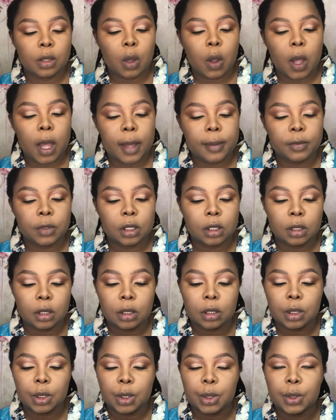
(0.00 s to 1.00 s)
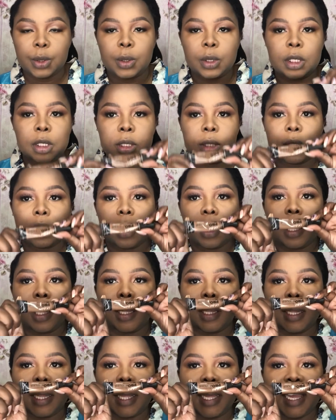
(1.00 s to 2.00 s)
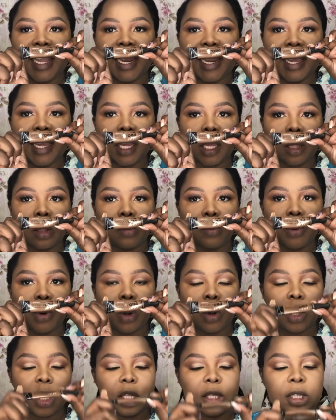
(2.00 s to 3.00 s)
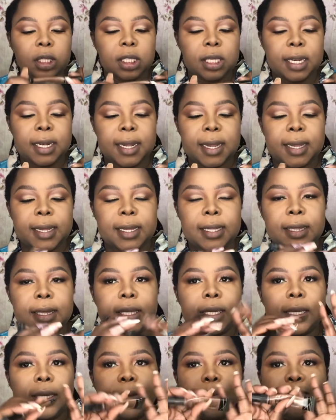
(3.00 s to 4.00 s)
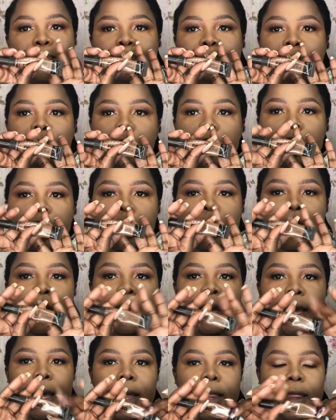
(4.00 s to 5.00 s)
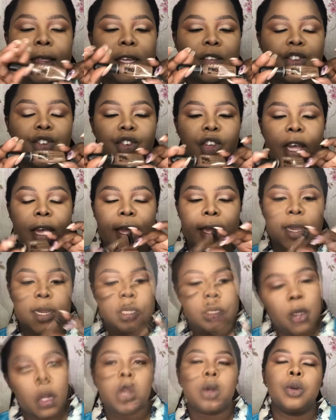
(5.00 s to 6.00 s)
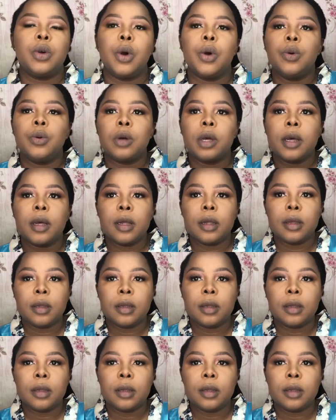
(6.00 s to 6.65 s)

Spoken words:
I'm going to use the LA Girl Pro concealer in the shade Cocoa.